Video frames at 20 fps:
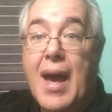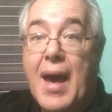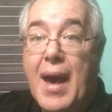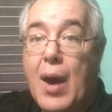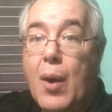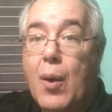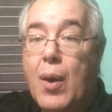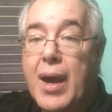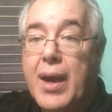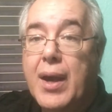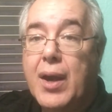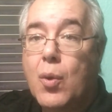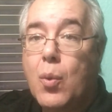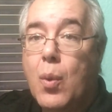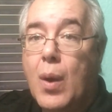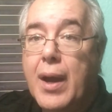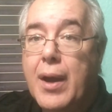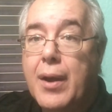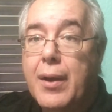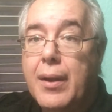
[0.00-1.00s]
how I
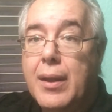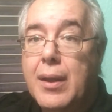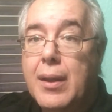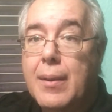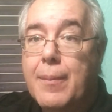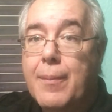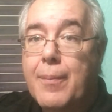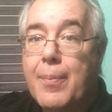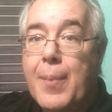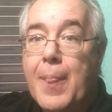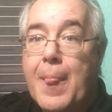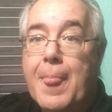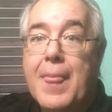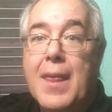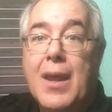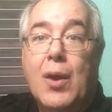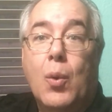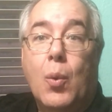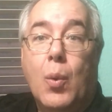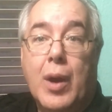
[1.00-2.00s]
acquired it,
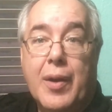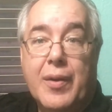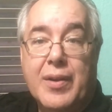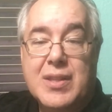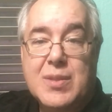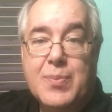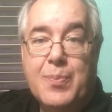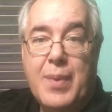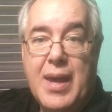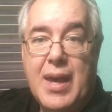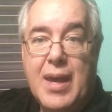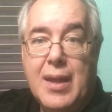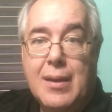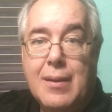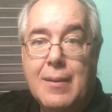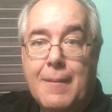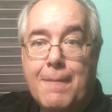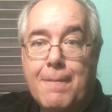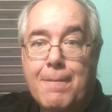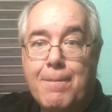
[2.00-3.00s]
where it's
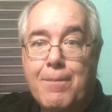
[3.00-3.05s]
been,